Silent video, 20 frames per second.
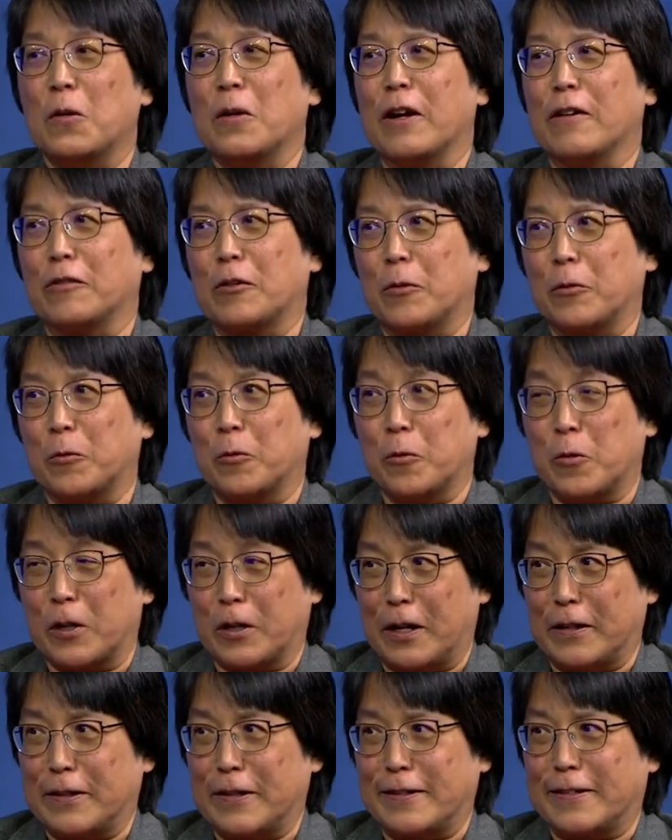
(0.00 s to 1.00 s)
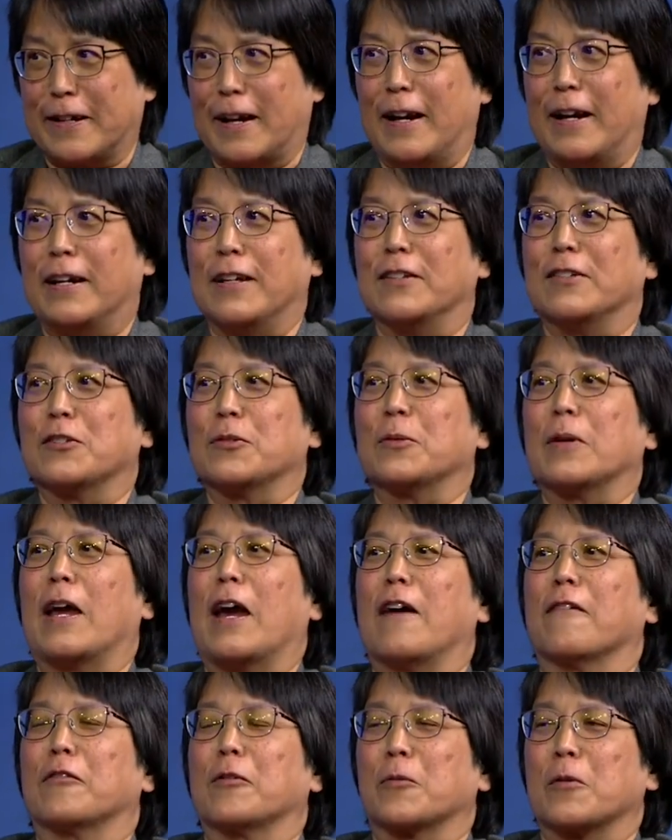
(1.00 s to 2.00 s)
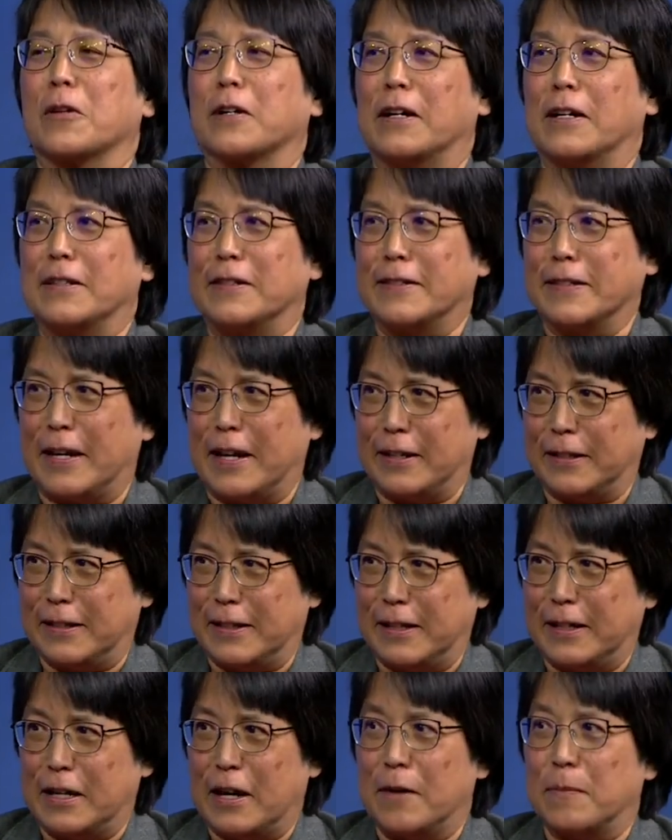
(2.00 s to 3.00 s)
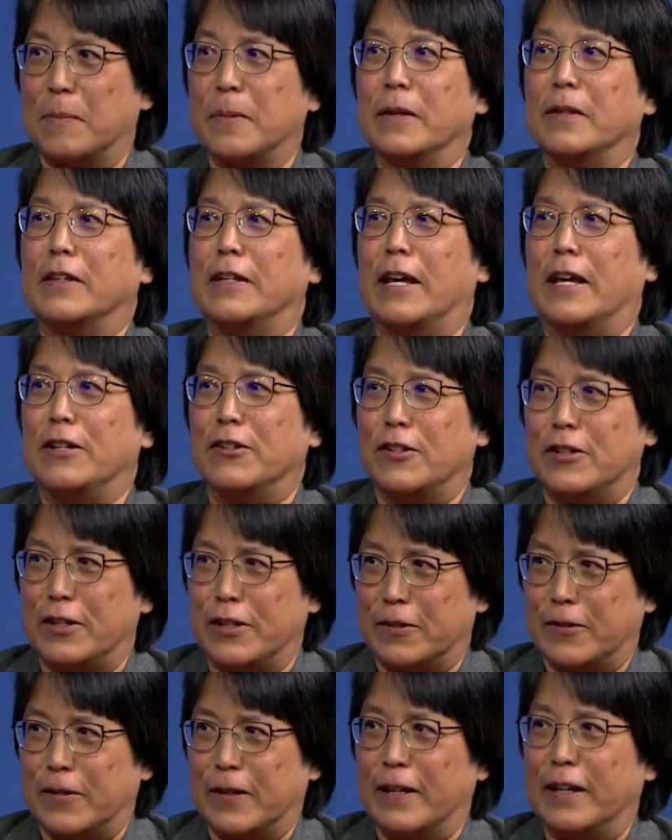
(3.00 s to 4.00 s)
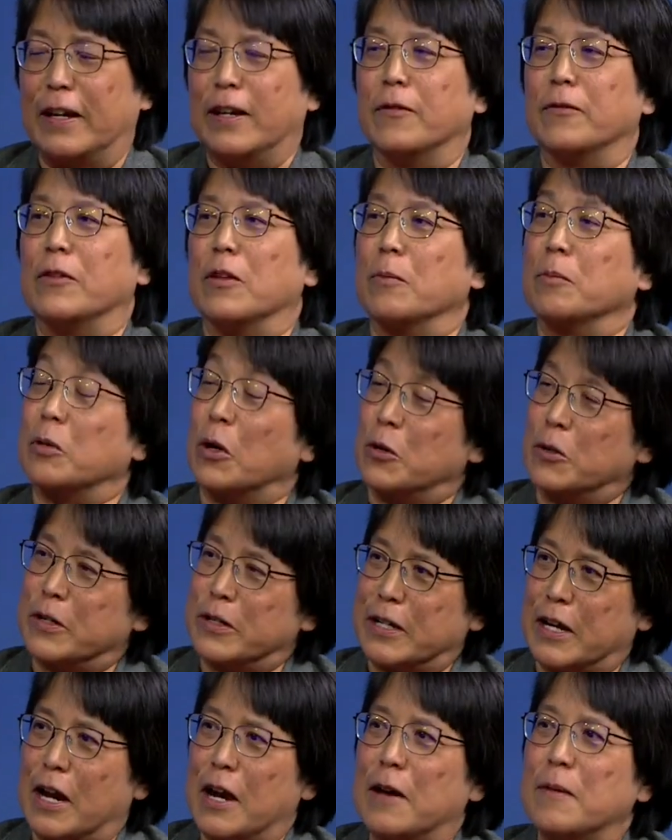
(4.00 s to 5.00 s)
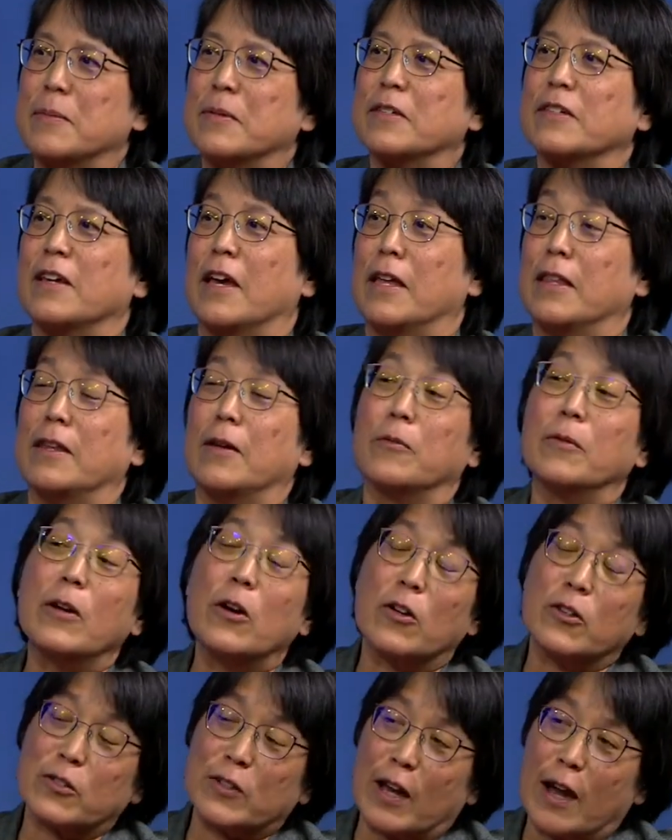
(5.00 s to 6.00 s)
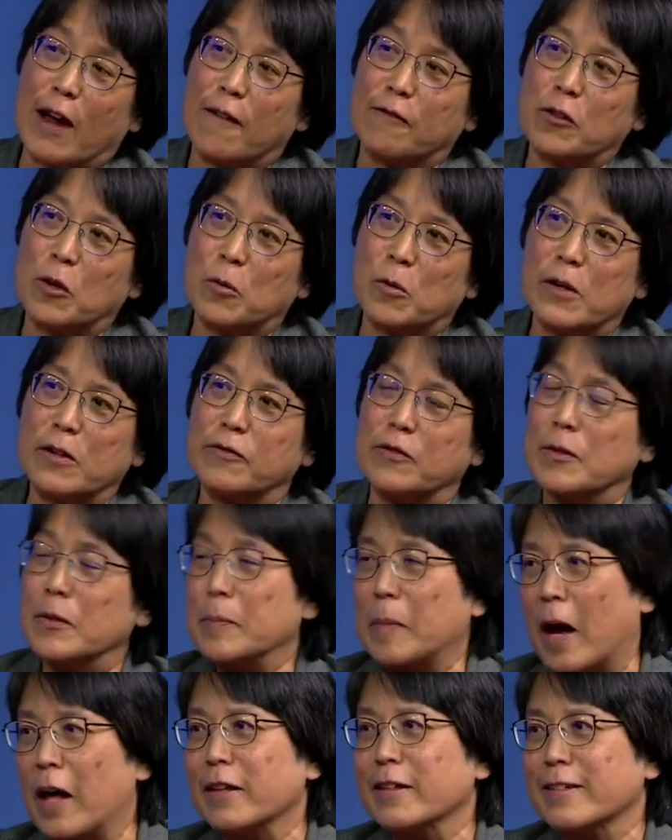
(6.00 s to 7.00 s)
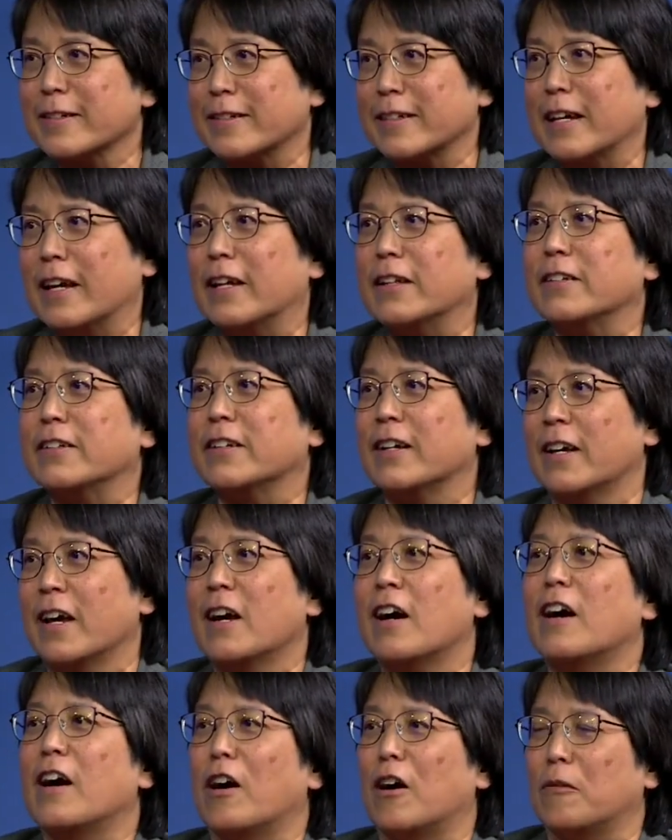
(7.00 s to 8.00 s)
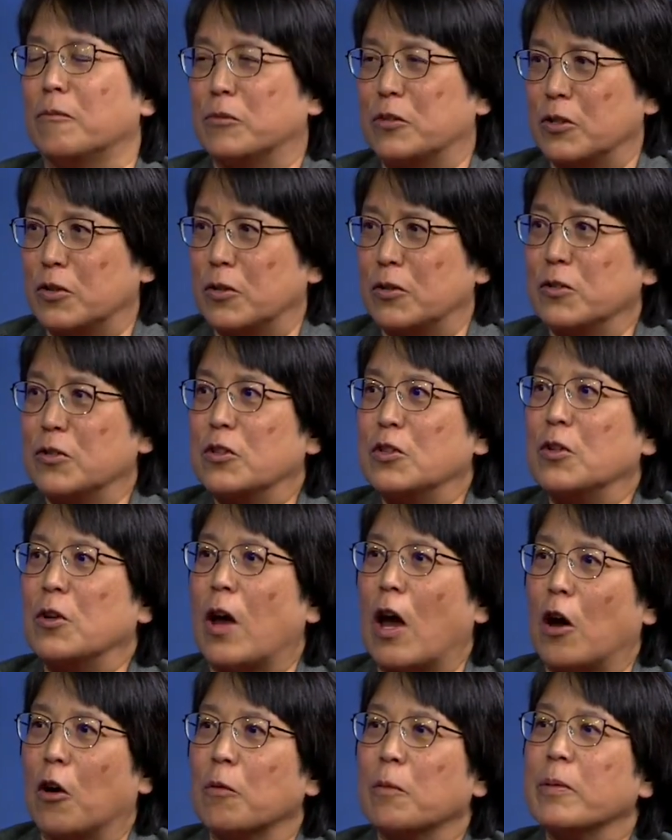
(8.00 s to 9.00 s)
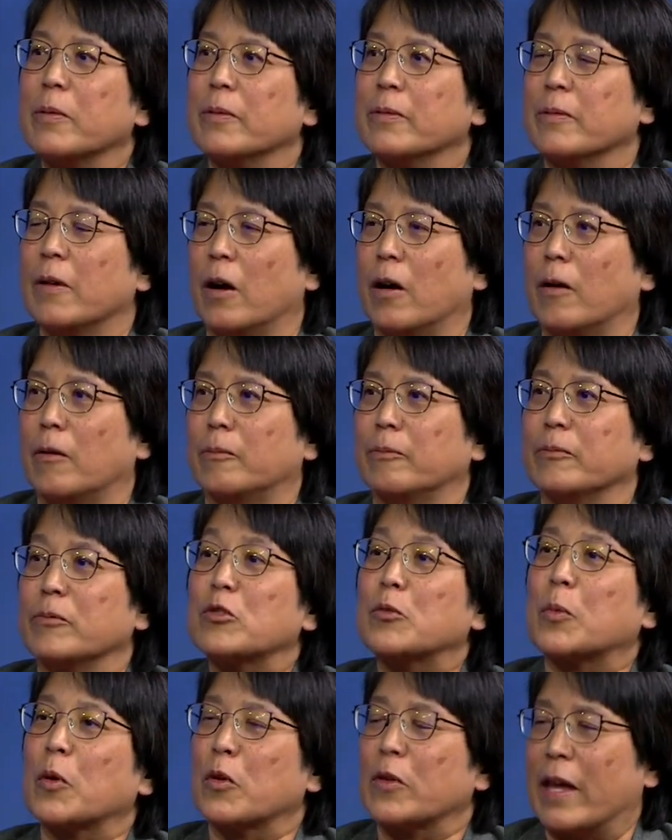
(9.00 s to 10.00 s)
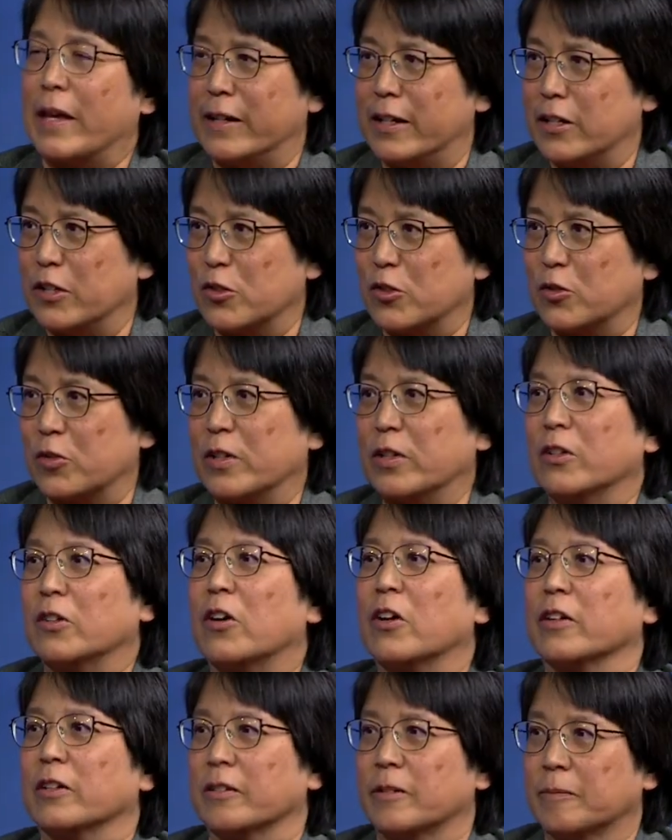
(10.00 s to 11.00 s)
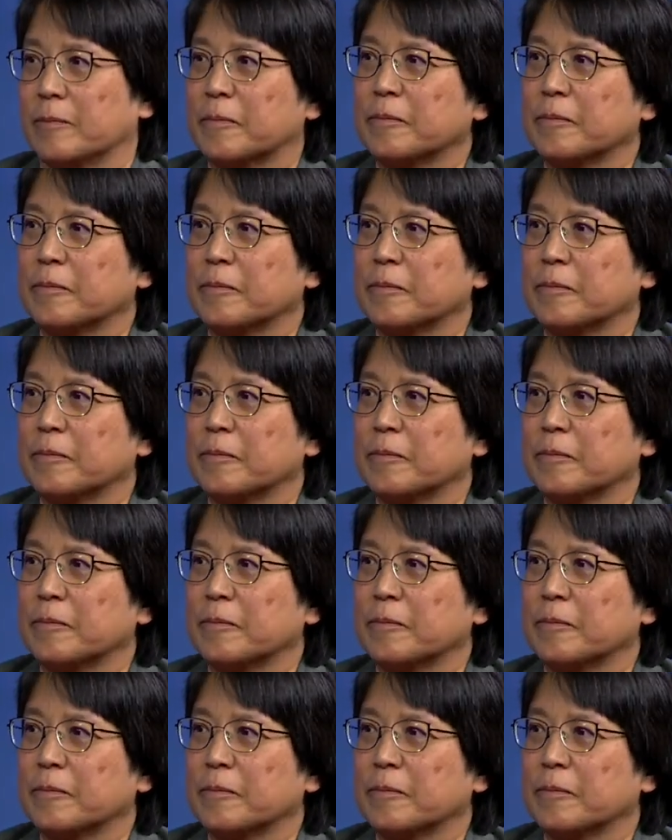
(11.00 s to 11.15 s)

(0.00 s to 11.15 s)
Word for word: We have to work on the science, we have to work on scaling it up and the engineering and the prototypes, and then we also have to work from the policy end um, to, to help um, spur that industry along.